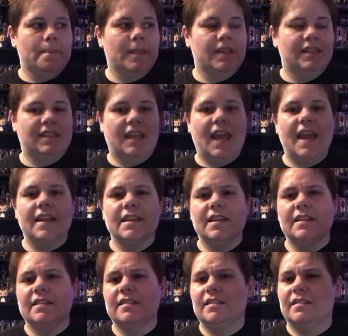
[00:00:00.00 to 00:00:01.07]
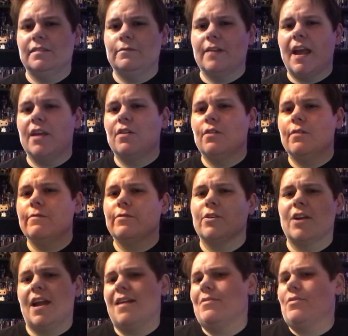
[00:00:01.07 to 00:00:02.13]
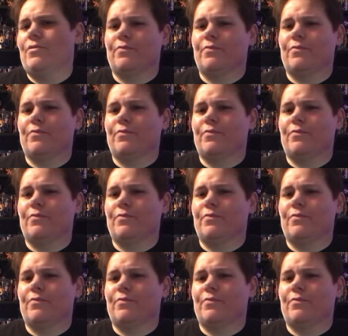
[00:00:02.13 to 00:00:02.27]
scanned into Vancouver at